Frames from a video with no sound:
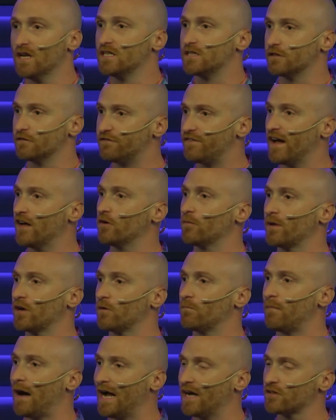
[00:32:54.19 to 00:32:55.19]
developmental
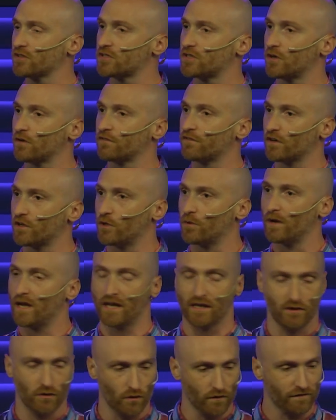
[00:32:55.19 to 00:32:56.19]
milestone for you
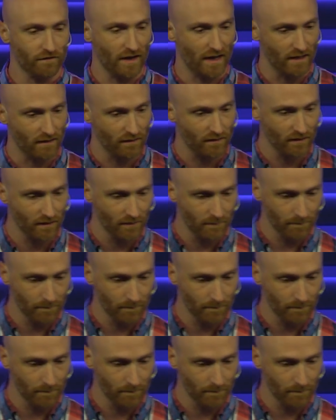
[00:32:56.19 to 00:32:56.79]
in your faith.